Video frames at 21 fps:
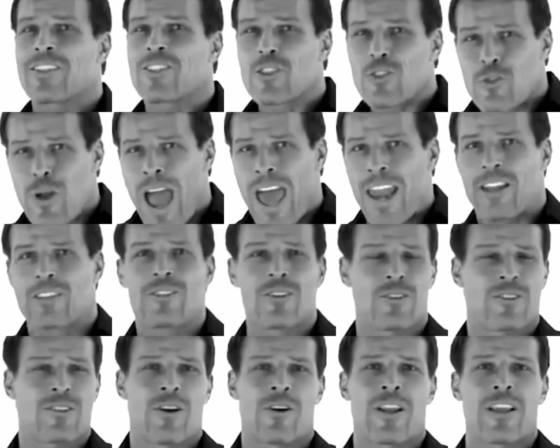it's
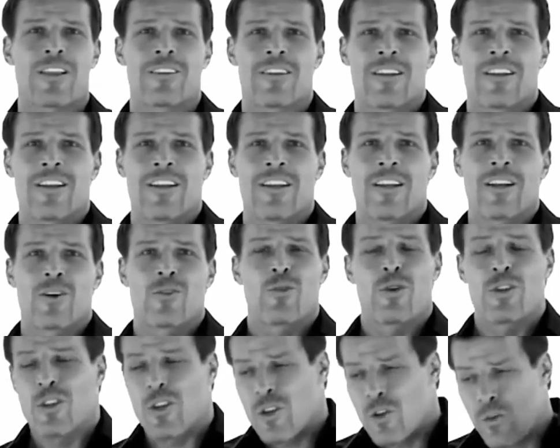gratitude, Tony.
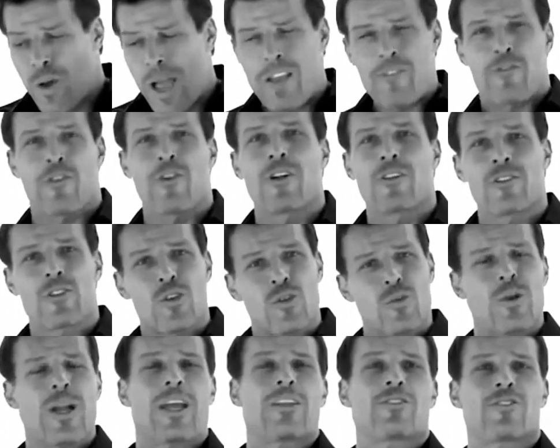When you're grateful, you're
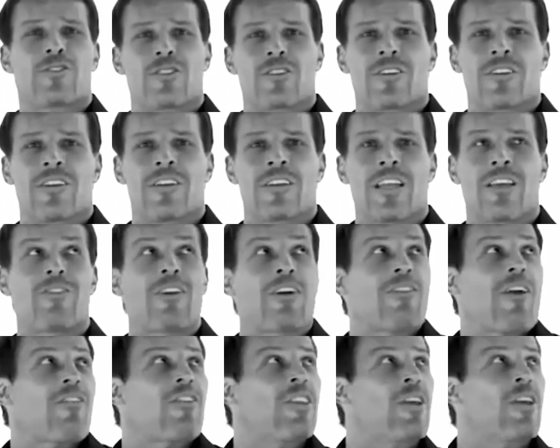rich. If you
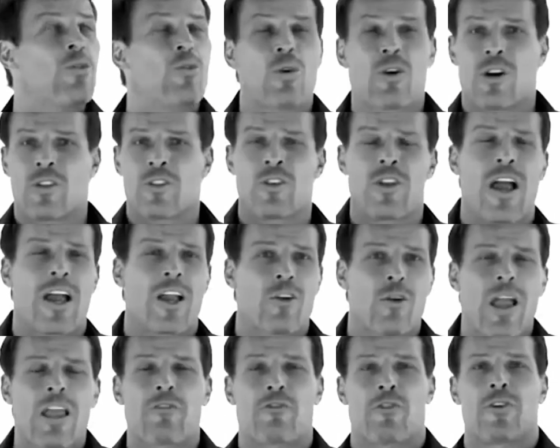have everything in the world and you're not
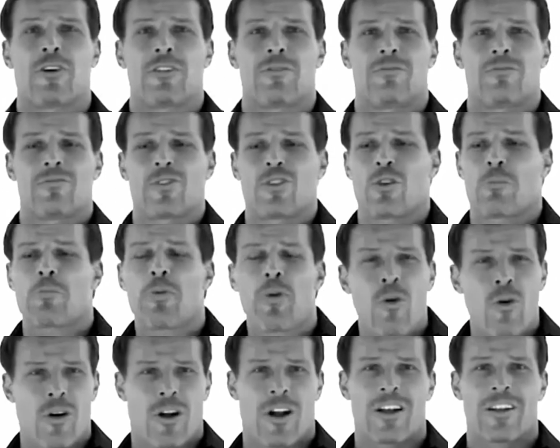grateful, you're
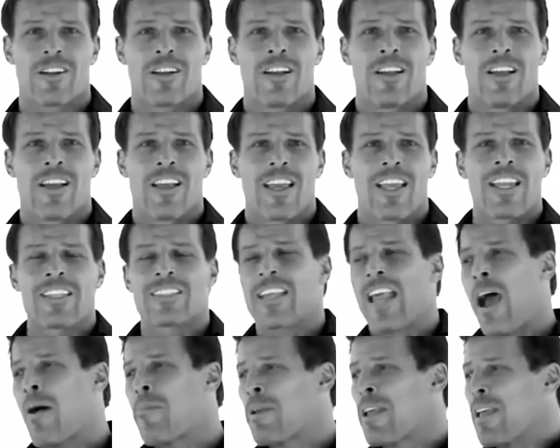poor. And he
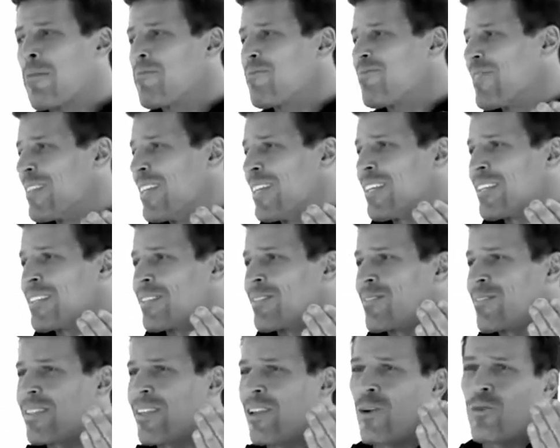said, how many
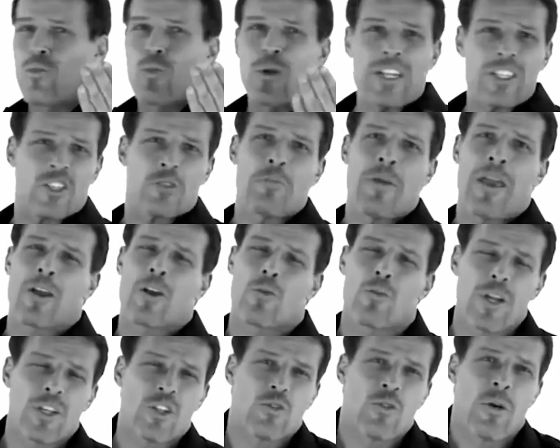rich men or
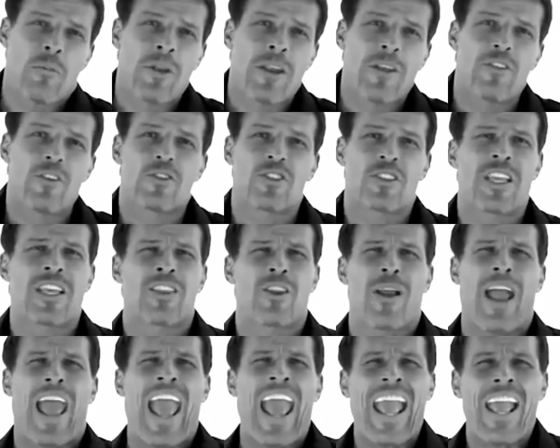rich women have you seen
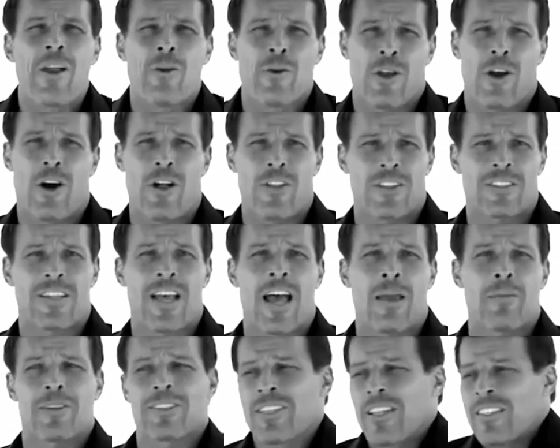they're angry all the
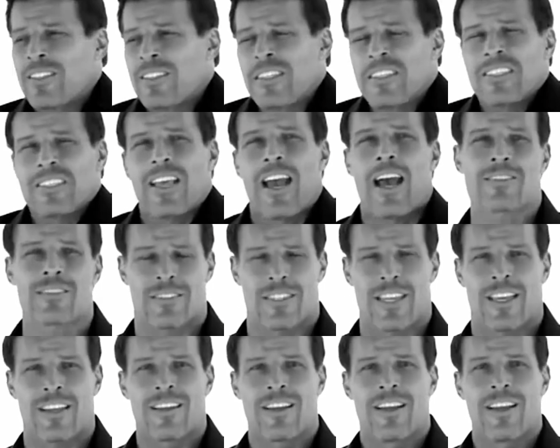time? He said, it's
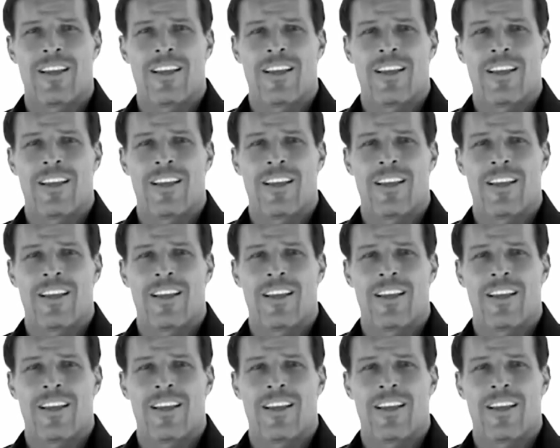disgusting.